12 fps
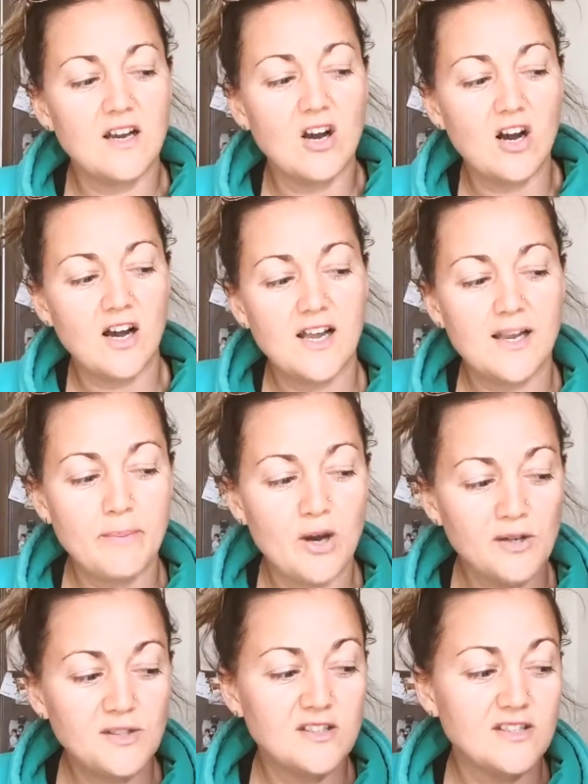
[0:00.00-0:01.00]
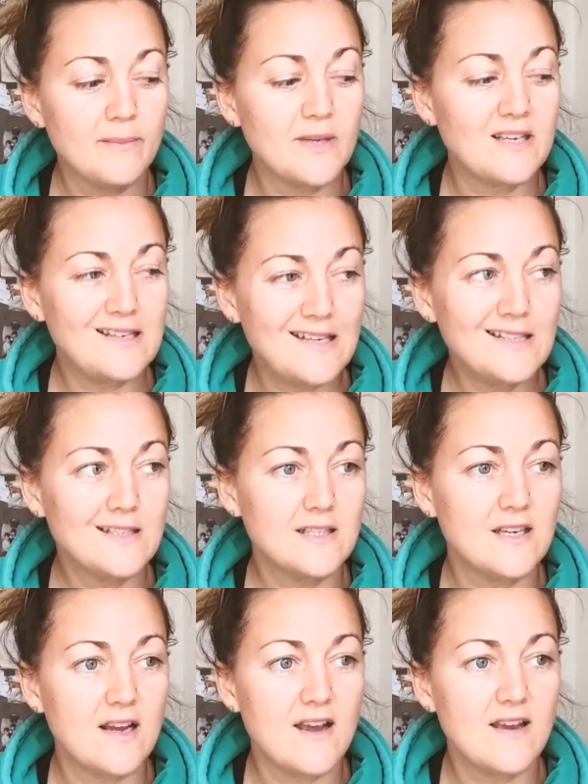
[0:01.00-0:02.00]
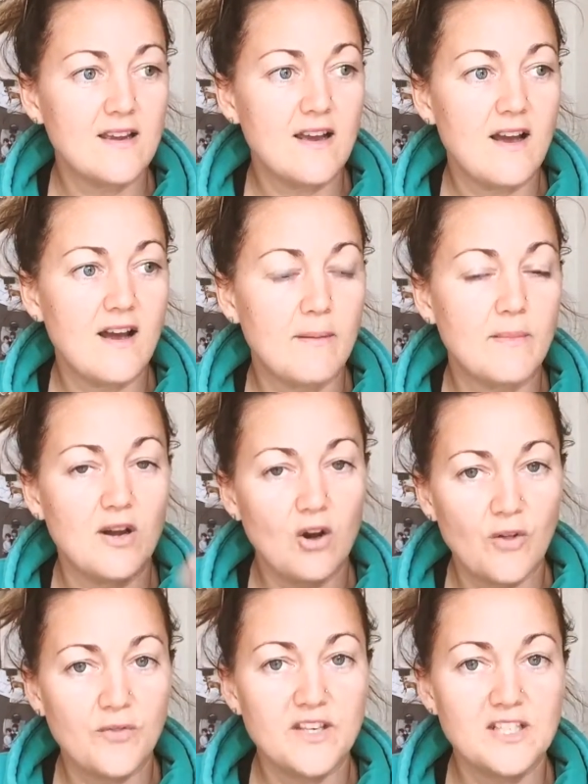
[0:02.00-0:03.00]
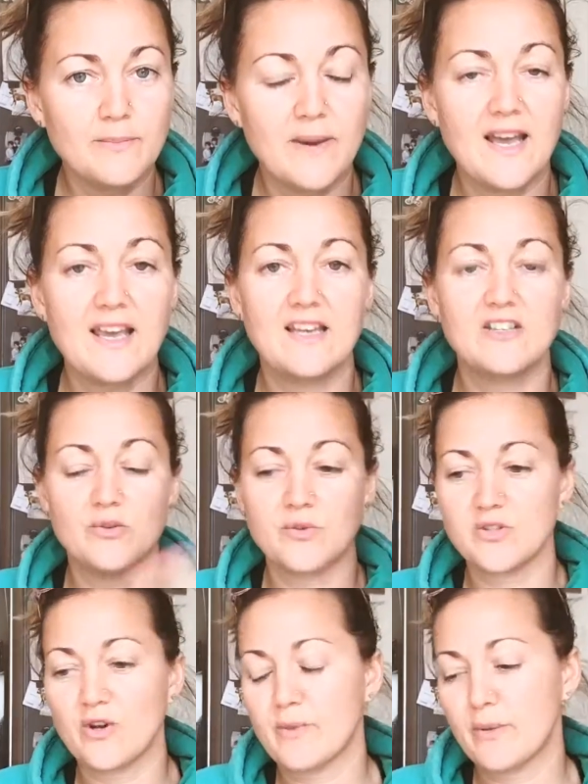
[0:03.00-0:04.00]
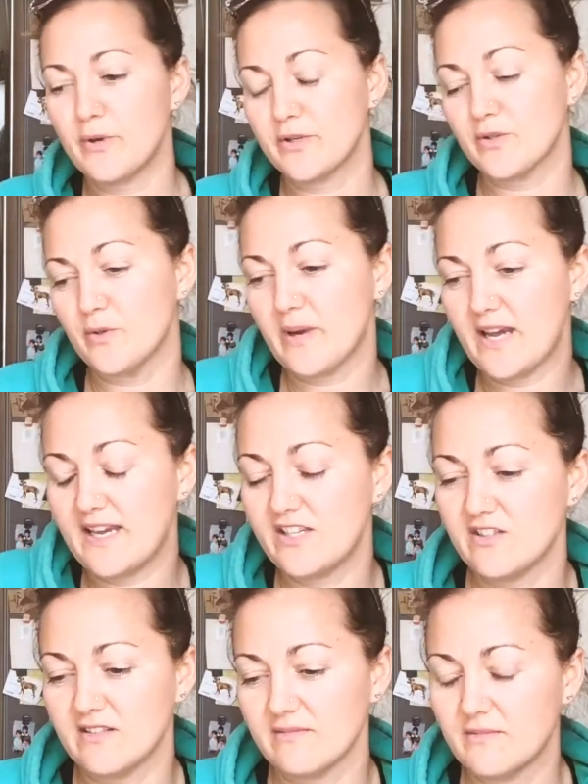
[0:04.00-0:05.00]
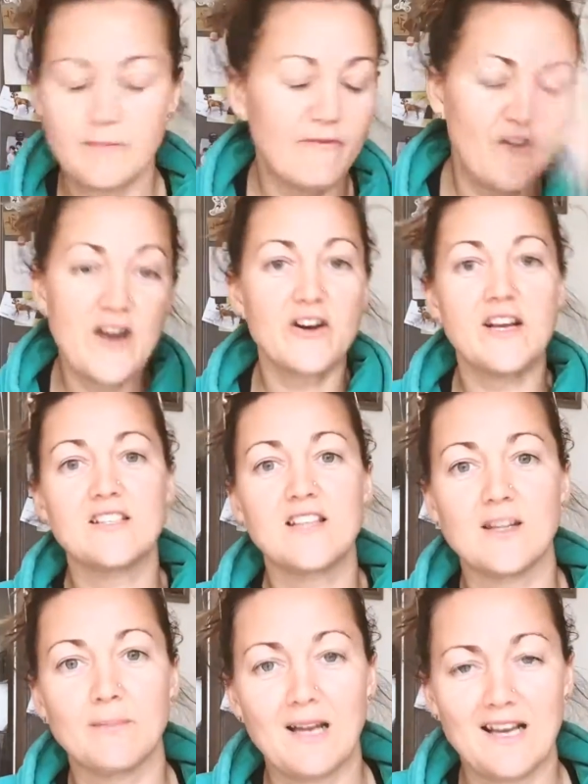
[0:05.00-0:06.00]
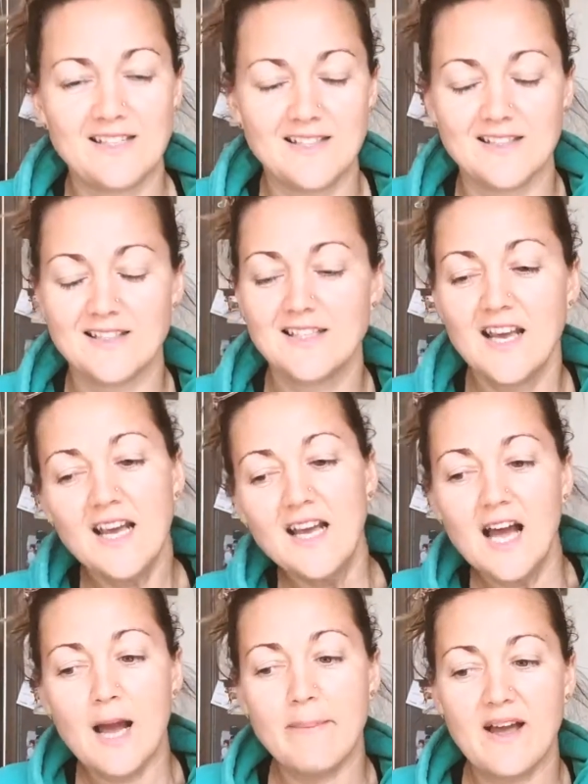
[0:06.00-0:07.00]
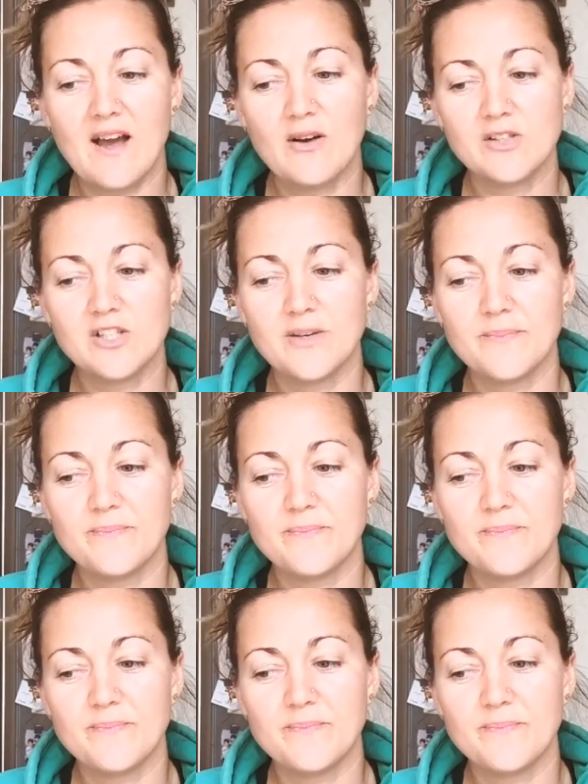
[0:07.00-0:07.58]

I posted something yesterday on this page and also on my personal page and various other places about